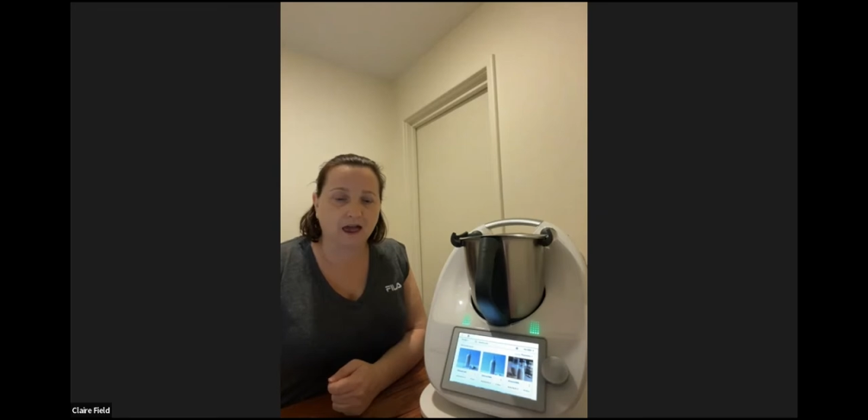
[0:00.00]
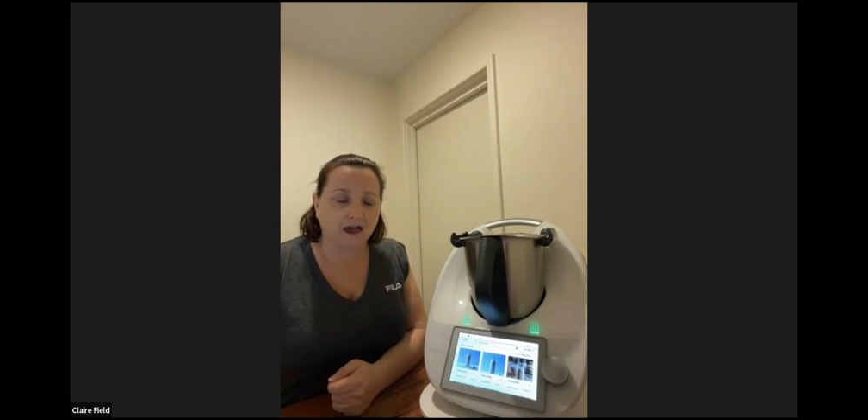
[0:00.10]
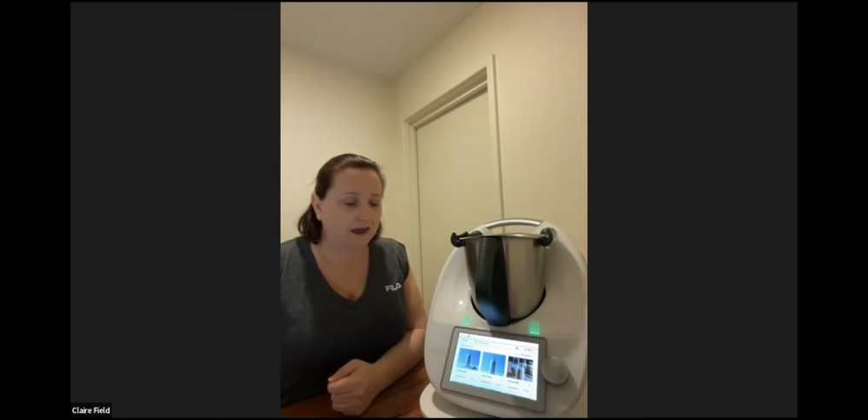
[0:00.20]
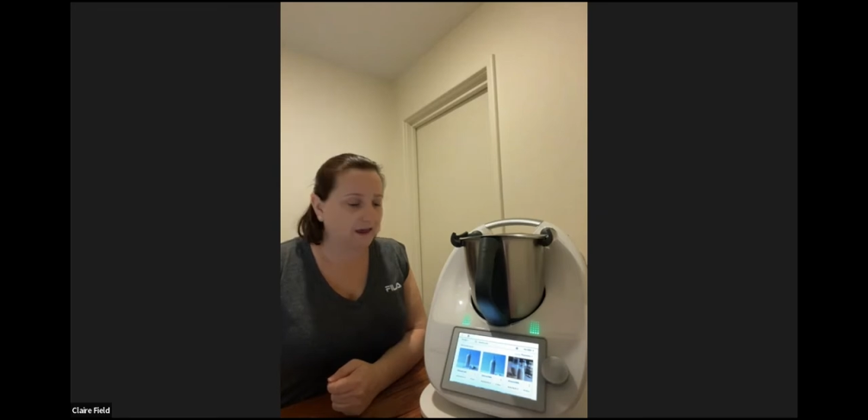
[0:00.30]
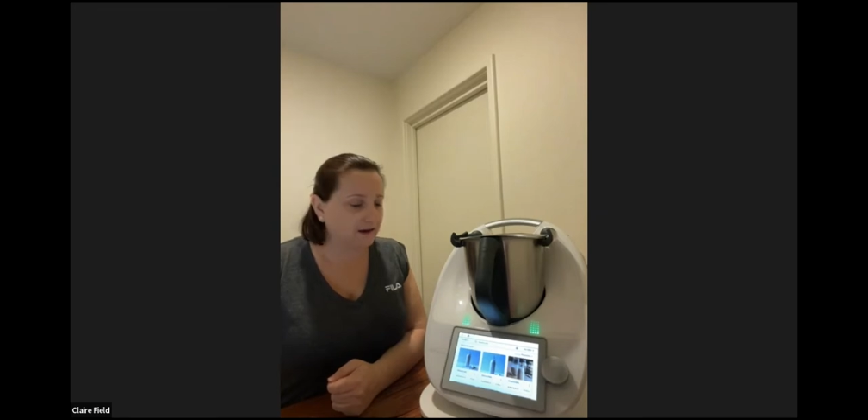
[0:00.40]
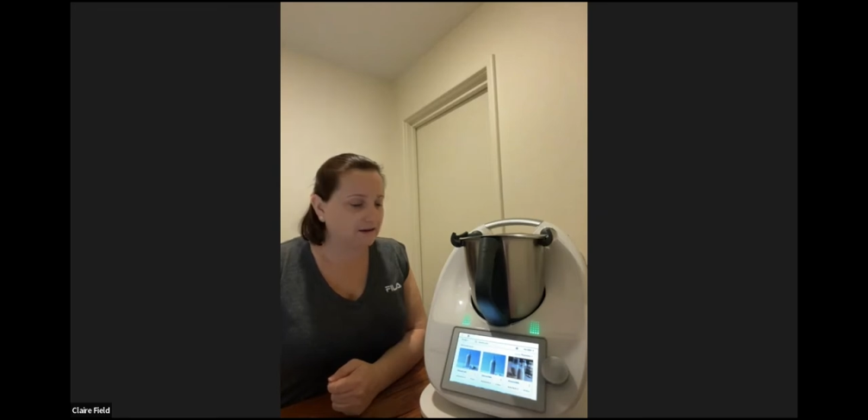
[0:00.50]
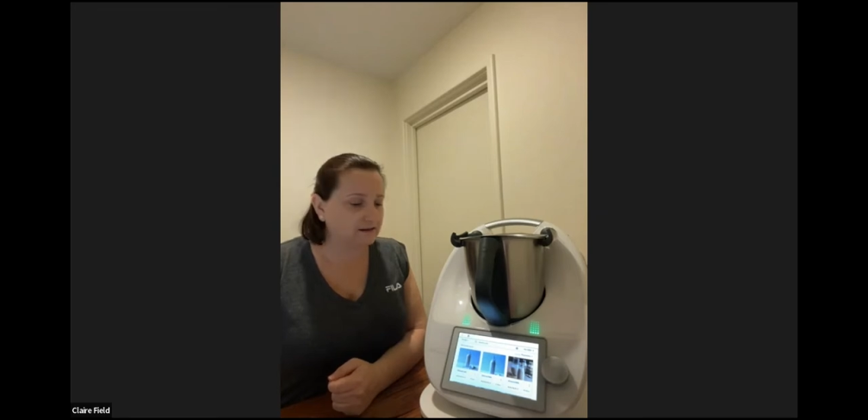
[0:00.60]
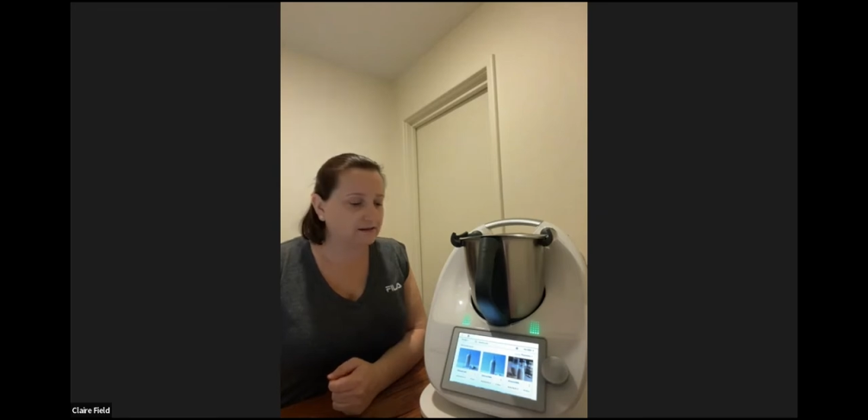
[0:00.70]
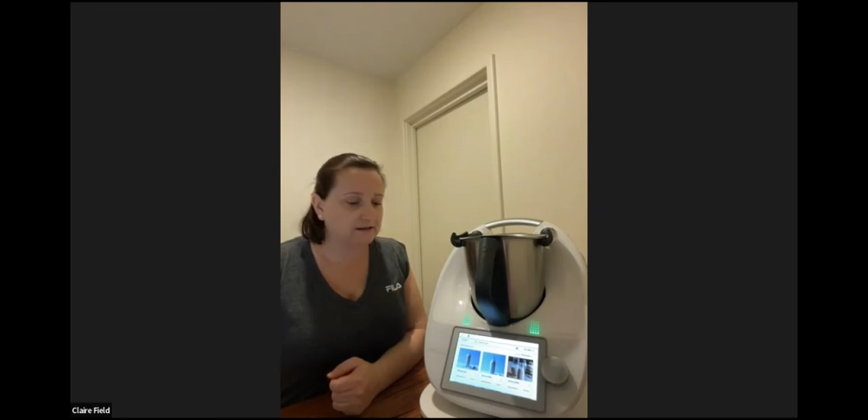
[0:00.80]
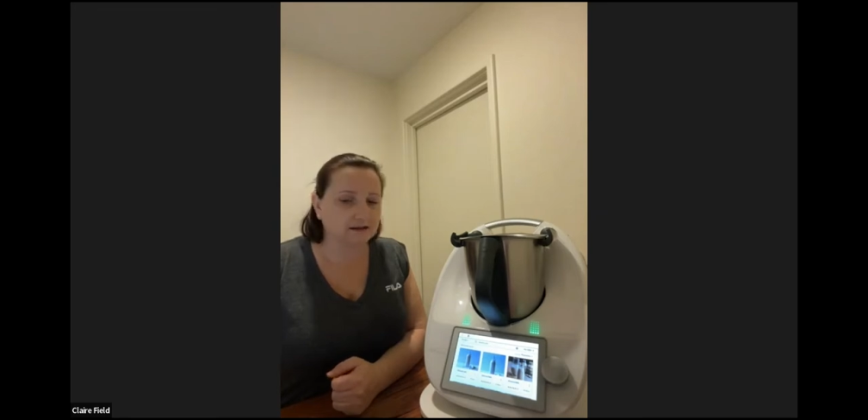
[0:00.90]

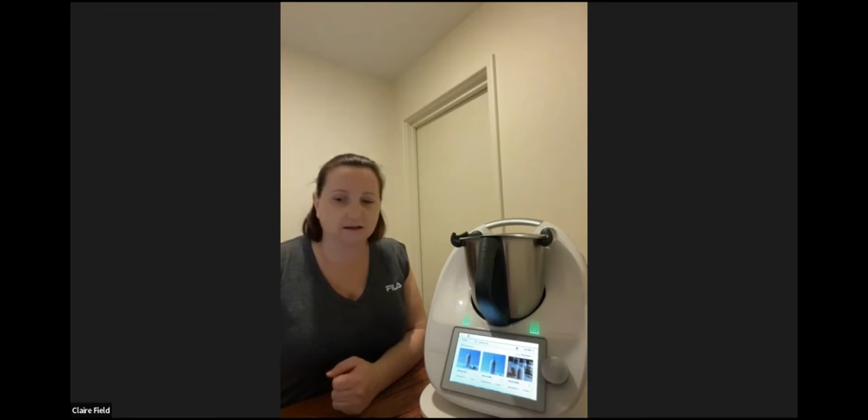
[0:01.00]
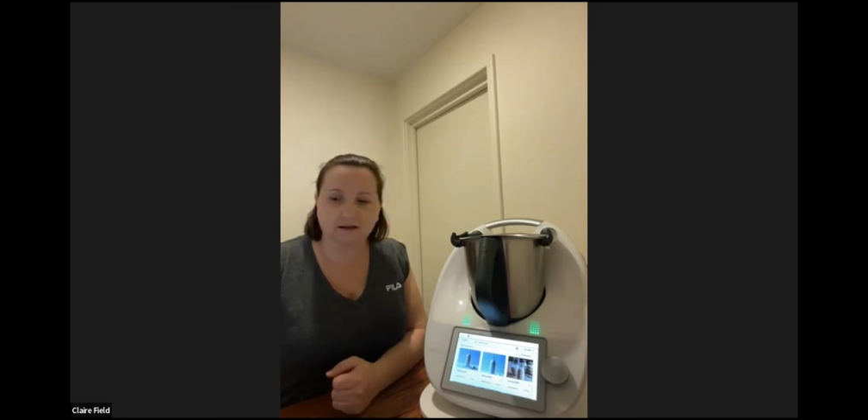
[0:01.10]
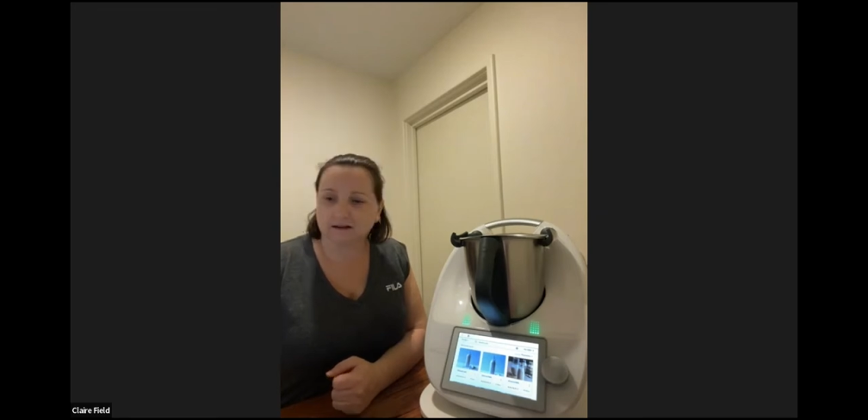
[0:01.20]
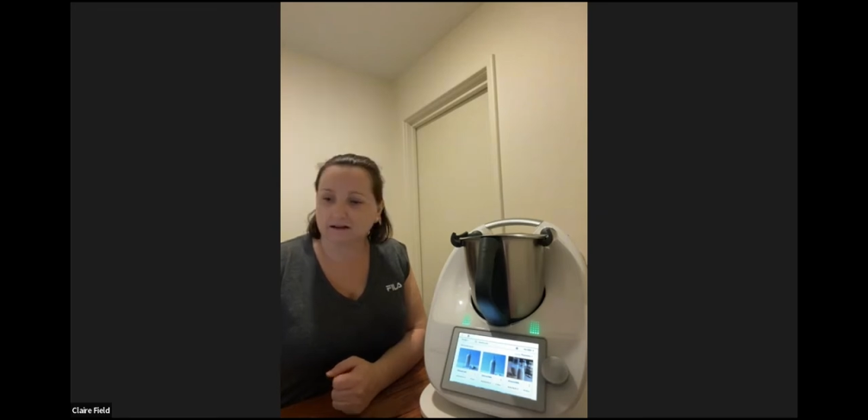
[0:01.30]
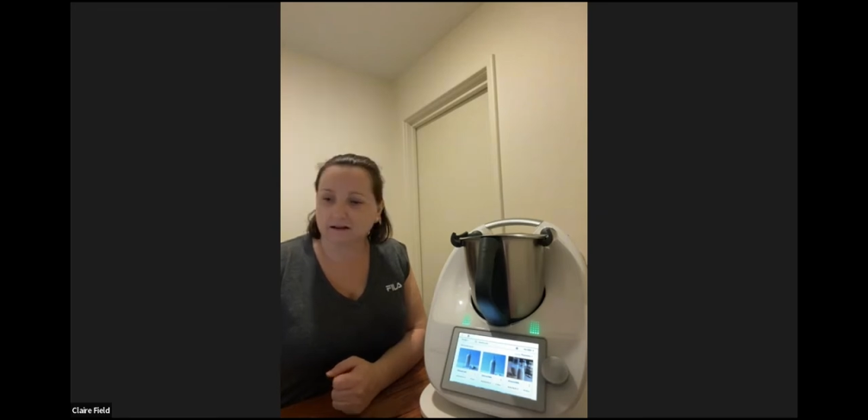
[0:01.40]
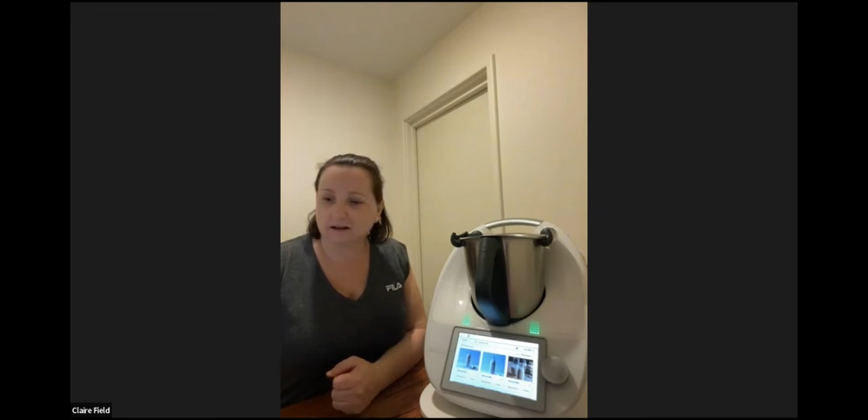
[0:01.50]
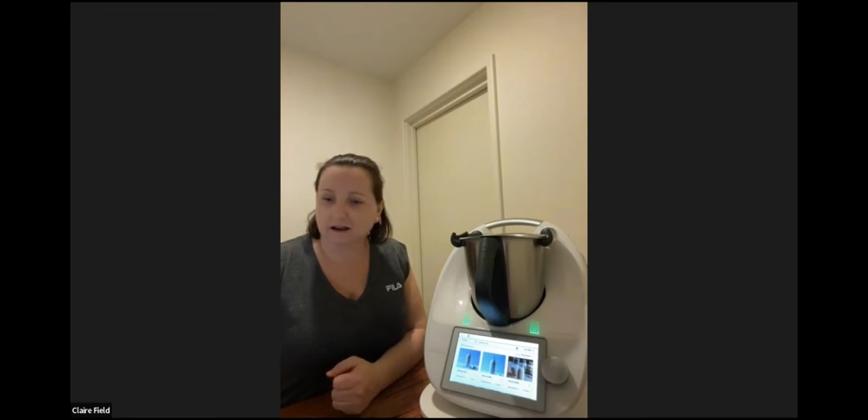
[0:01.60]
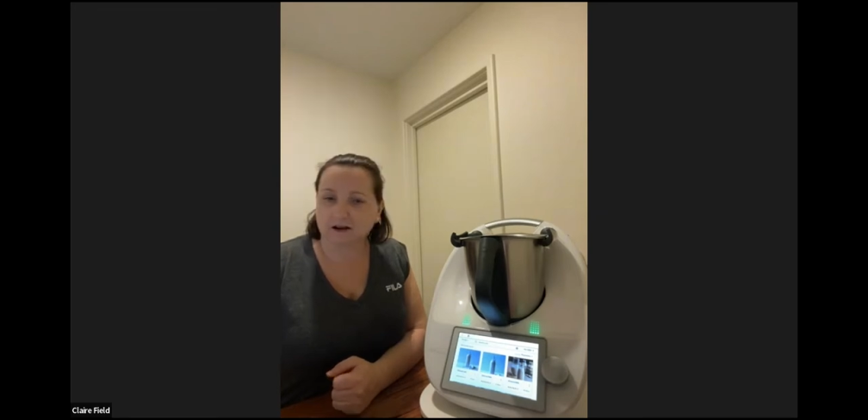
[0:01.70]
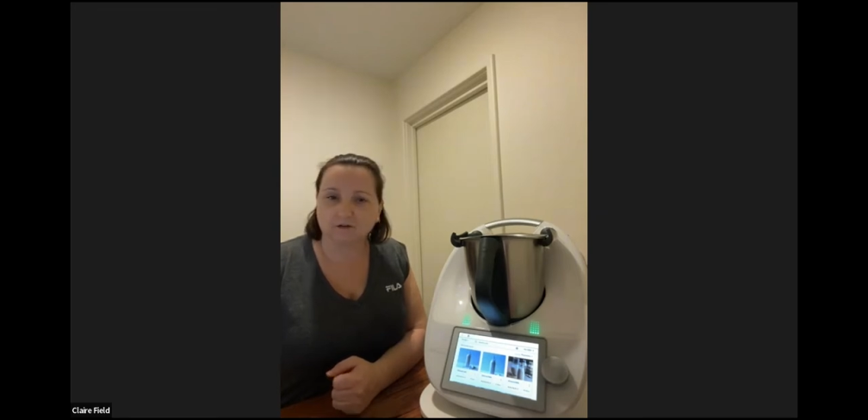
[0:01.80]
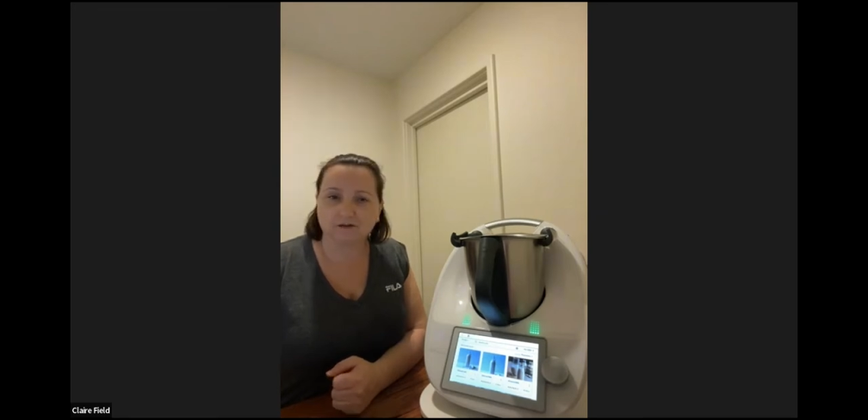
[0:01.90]
and
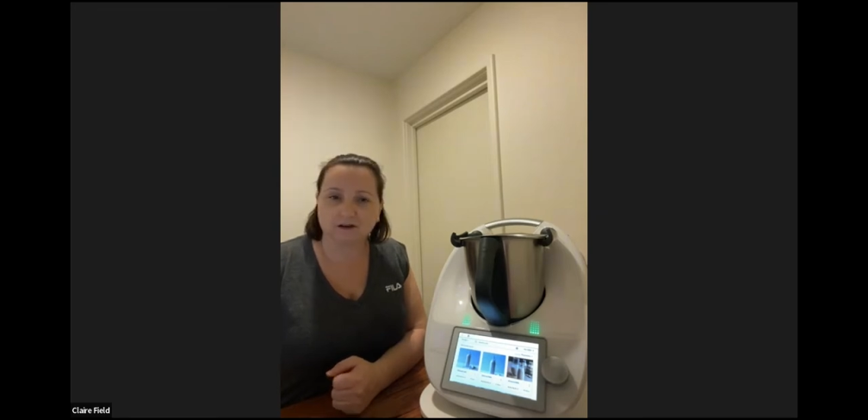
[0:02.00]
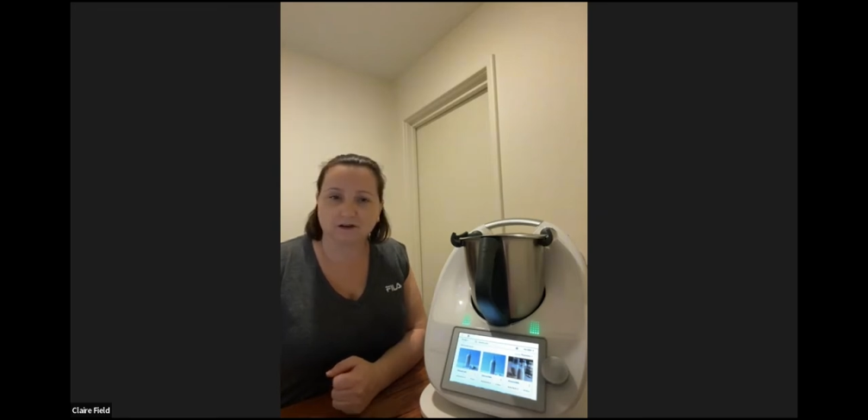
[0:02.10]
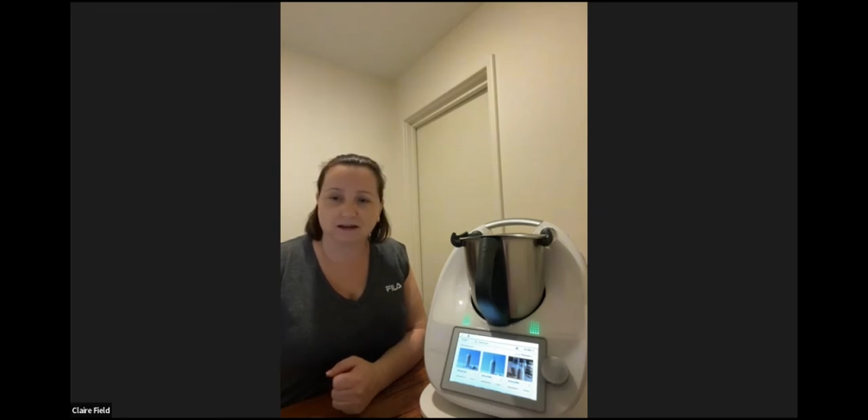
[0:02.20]
also